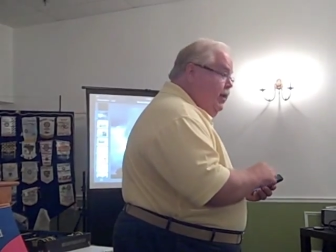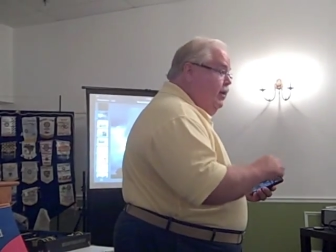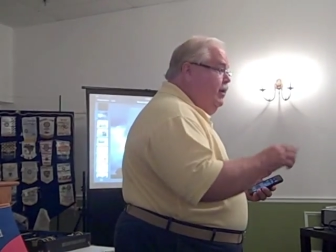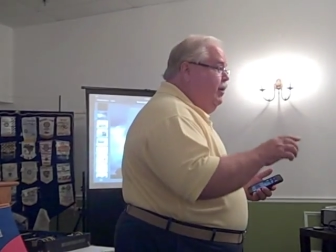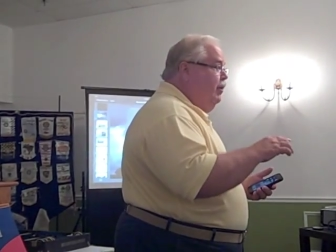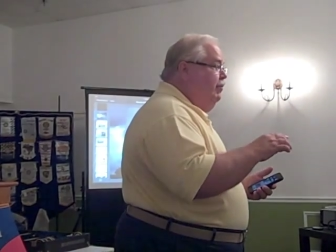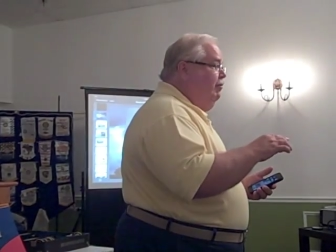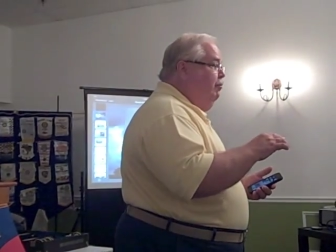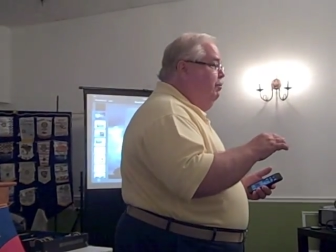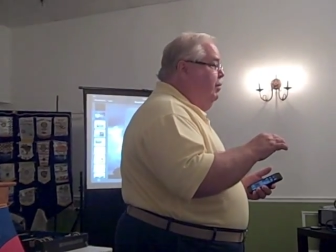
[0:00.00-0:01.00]
many in here have
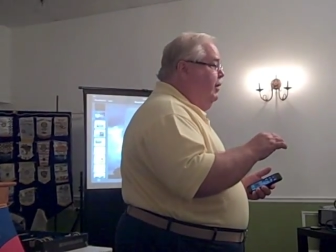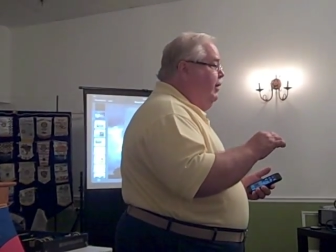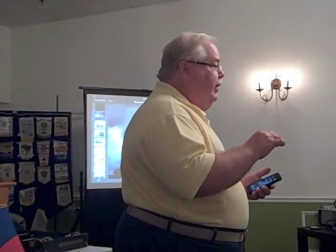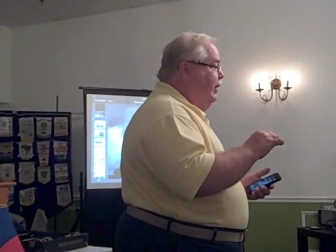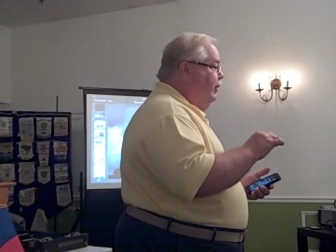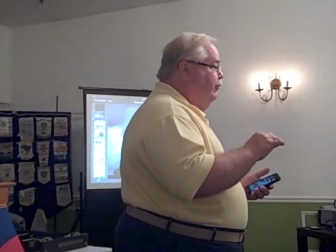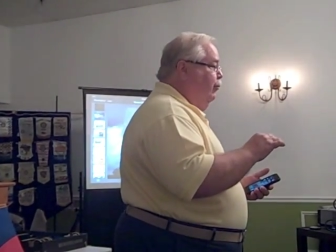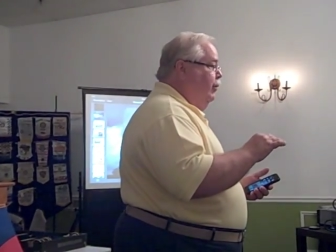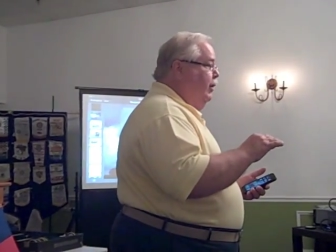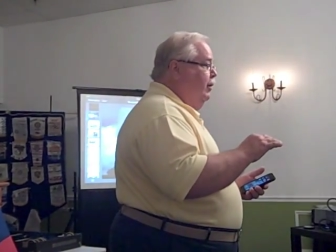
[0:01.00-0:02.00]
ever been in a
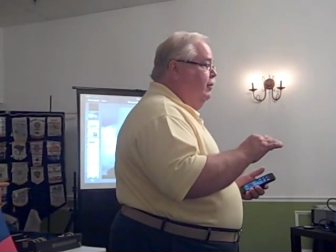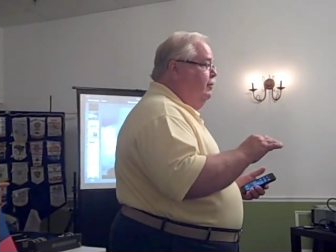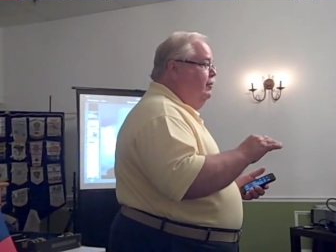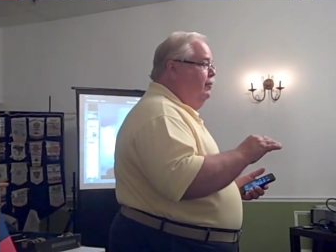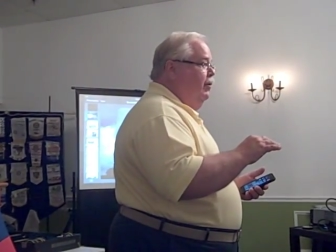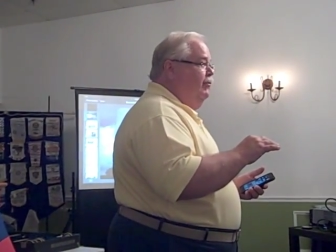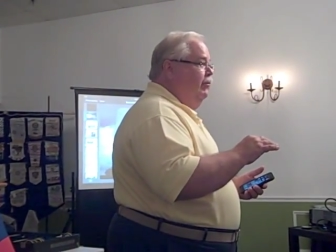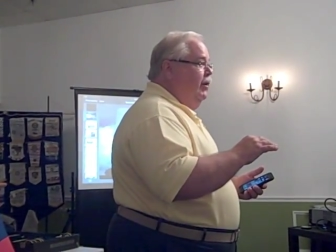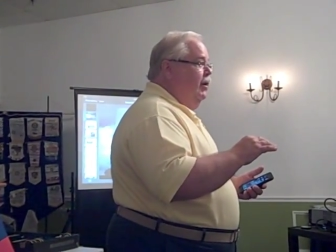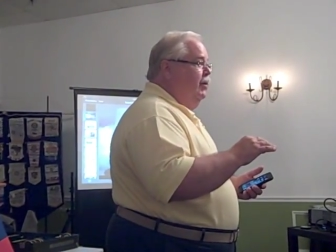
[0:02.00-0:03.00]
tornado?
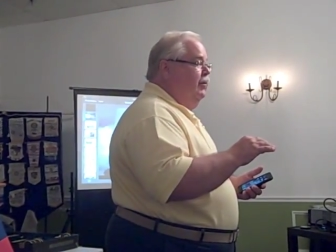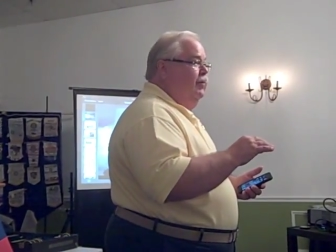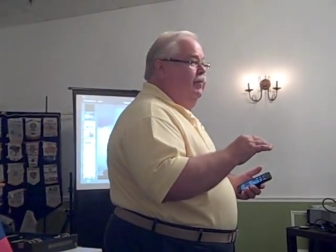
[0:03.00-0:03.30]
Raise your hand.